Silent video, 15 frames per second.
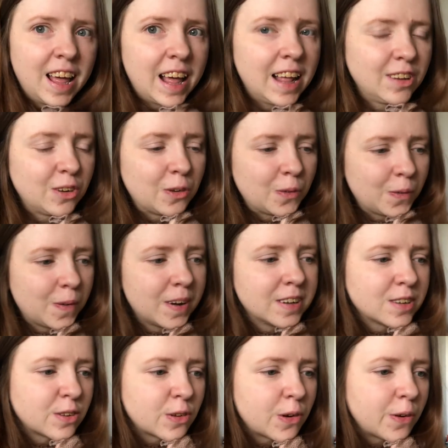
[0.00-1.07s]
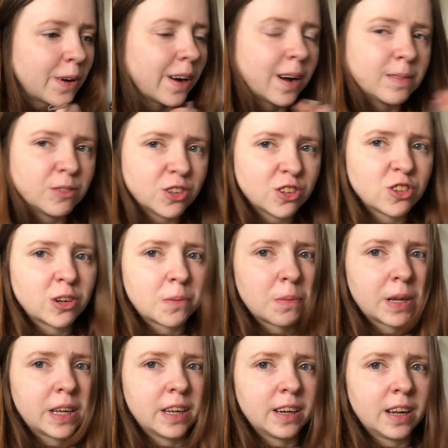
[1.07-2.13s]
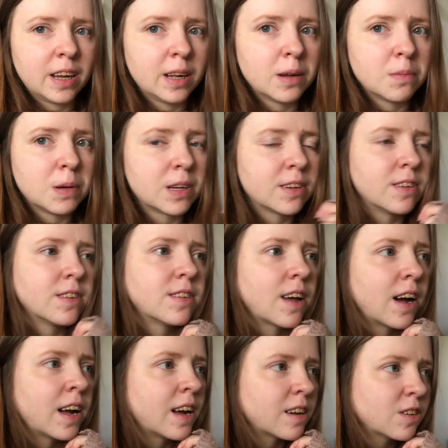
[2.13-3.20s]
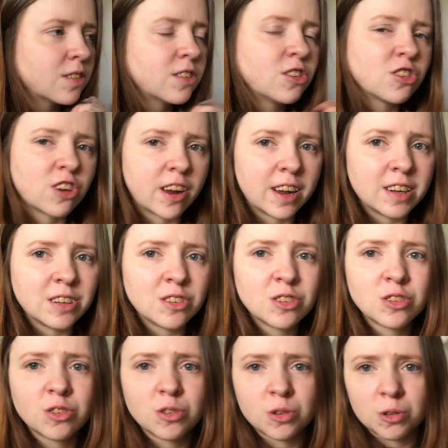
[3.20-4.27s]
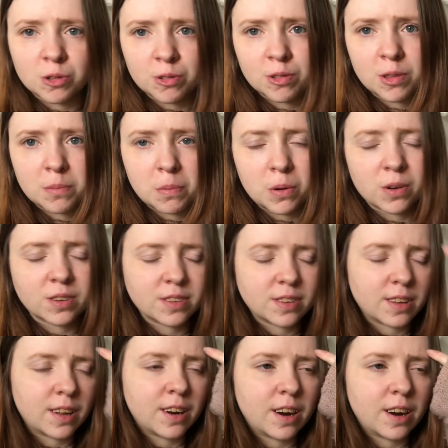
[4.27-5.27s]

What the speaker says: Hello. So I'm just jumping in here because I had to change two of the books that